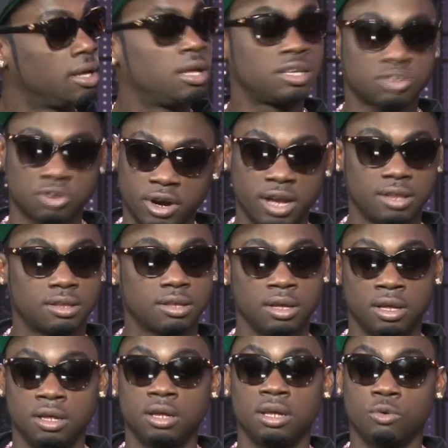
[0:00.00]
It's great.
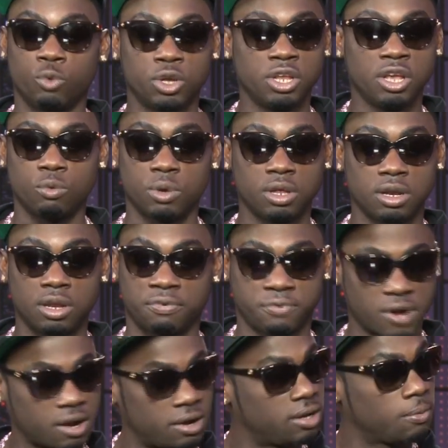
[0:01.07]
When you're there
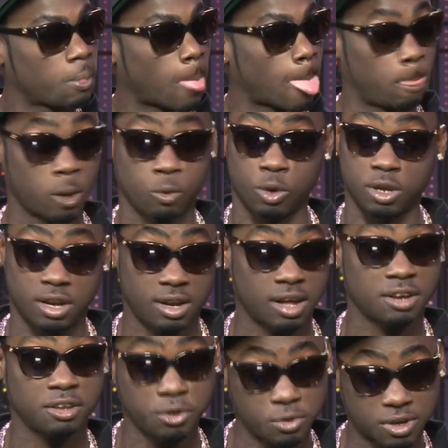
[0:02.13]
foreign, and when you're there
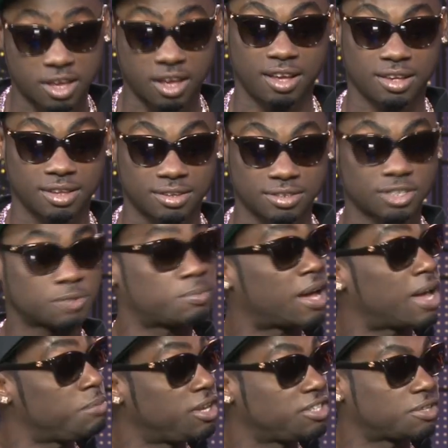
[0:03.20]
in the UK, just
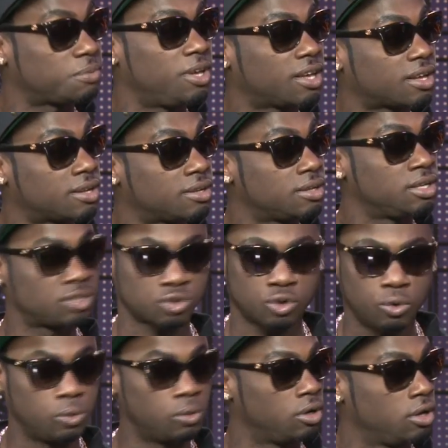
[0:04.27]
by being Jamaican, it's
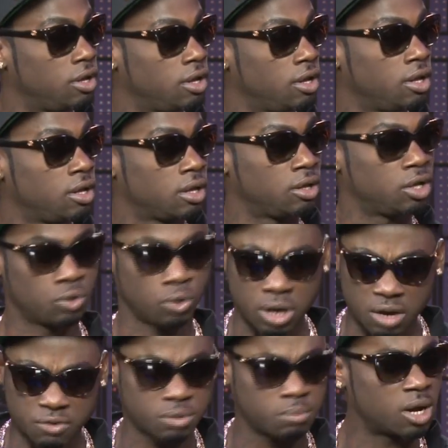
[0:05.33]
cool. You know,
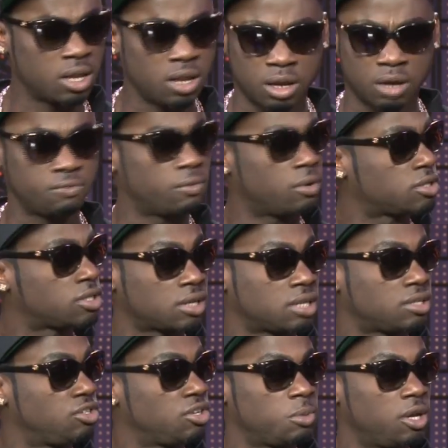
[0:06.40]
everybody loves us
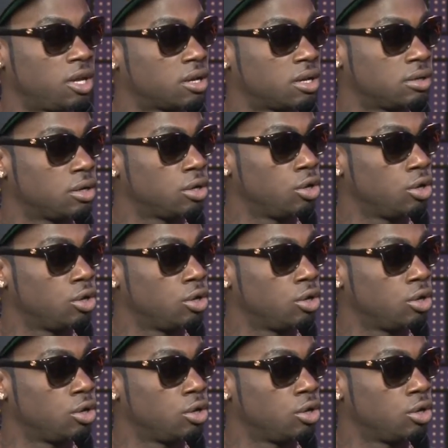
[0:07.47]
as Jamaican.